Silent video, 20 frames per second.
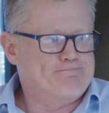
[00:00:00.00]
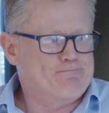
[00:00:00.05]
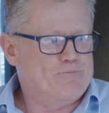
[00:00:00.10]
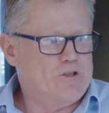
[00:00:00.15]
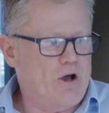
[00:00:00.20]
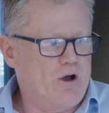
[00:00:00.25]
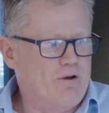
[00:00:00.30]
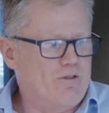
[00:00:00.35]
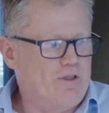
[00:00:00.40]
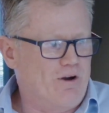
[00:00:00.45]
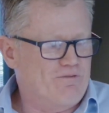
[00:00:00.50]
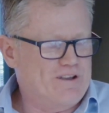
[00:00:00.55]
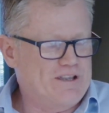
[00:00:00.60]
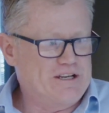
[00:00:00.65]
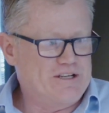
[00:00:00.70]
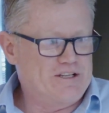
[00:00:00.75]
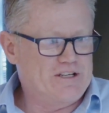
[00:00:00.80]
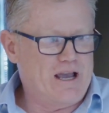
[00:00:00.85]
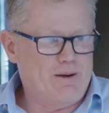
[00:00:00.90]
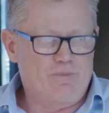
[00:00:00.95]
So I'll
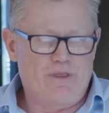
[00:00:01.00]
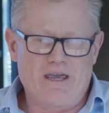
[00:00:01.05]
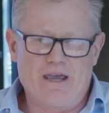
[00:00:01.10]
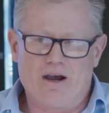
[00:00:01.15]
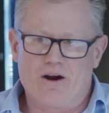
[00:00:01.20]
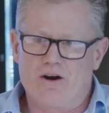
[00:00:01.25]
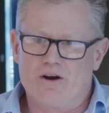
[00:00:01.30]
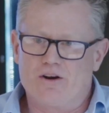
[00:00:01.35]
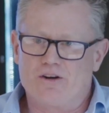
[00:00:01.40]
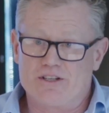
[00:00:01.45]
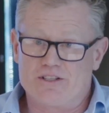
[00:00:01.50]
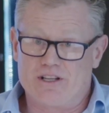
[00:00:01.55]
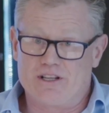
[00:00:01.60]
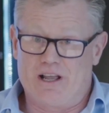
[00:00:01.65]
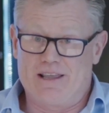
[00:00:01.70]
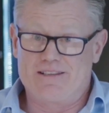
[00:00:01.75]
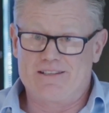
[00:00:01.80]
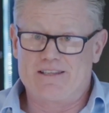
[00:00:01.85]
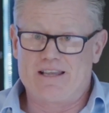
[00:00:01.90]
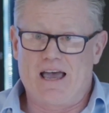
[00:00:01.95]
finish up there, and I'd just
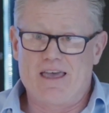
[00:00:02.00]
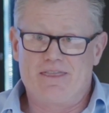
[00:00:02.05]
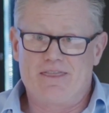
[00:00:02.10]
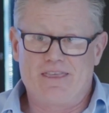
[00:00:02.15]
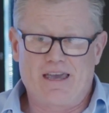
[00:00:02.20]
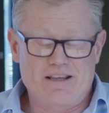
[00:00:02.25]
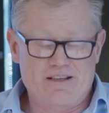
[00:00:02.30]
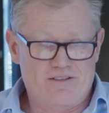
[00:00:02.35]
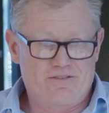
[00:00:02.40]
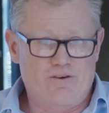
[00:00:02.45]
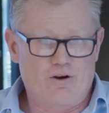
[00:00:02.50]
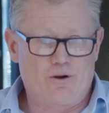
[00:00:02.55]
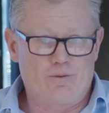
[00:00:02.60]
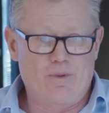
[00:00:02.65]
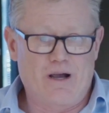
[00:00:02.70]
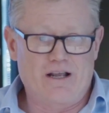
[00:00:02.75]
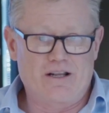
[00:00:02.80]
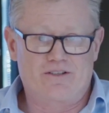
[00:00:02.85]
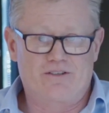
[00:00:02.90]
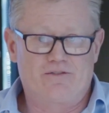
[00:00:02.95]
like to say thanks very
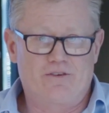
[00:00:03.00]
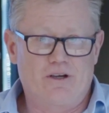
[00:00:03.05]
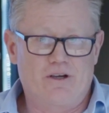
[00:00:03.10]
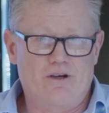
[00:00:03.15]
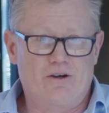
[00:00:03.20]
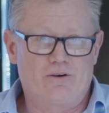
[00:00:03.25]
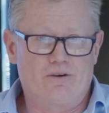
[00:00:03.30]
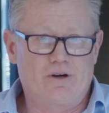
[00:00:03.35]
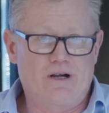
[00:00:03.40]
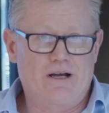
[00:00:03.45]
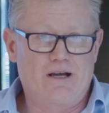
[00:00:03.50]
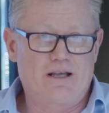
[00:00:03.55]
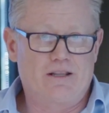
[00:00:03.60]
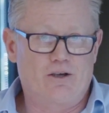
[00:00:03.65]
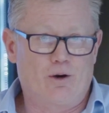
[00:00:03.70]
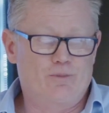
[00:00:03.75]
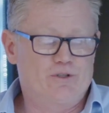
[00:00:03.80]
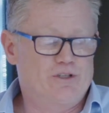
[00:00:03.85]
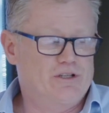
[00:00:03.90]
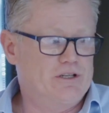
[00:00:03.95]
much for the
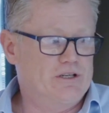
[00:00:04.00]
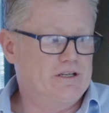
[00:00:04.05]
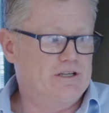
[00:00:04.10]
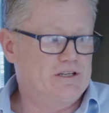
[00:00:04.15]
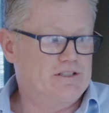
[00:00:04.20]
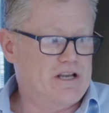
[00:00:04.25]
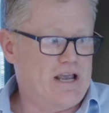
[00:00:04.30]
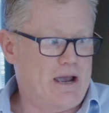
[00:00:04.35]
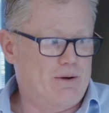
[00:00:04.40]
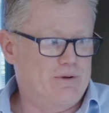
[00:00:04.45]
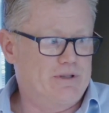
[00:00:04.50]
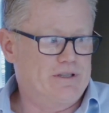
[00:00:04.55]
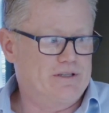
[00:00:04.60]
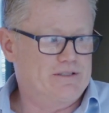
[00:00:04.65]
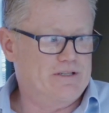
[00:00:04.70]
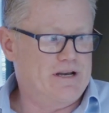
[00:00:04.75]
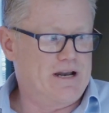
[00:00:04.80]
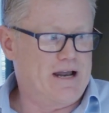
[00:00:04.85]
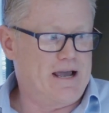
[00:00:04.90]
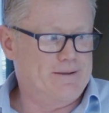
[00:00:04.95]
opportunity to chat with you
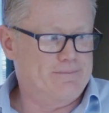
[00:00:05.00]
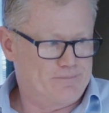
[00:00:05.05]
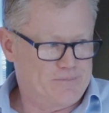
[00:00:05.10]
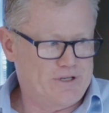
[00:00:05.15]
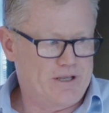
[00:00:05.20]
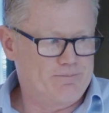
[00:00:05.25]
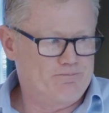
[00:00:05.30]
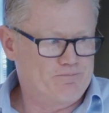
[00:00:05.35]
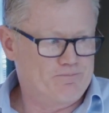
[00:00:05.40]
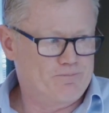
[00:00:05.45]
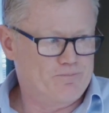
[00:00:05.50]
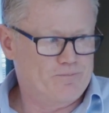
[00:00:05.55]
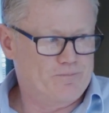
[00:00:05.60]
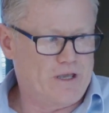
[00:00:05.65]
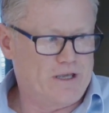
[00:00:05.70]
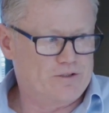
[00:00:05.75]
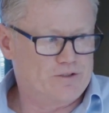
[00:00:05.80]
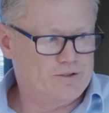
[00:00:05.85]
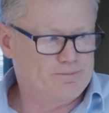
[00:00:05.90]
today. So thanks.